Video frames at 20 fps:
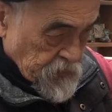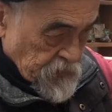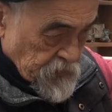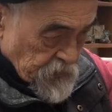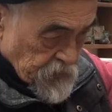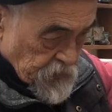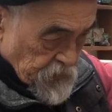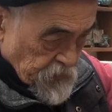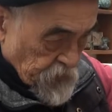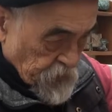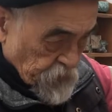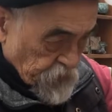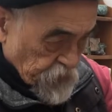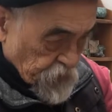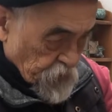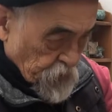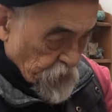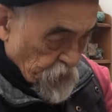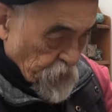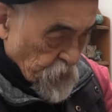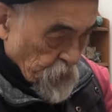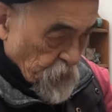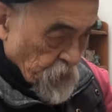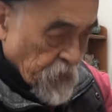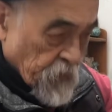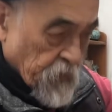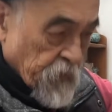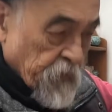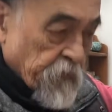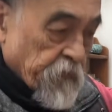and then I'll show you
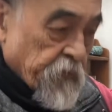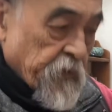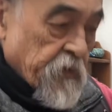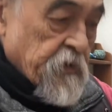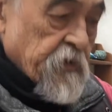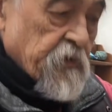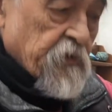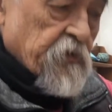the various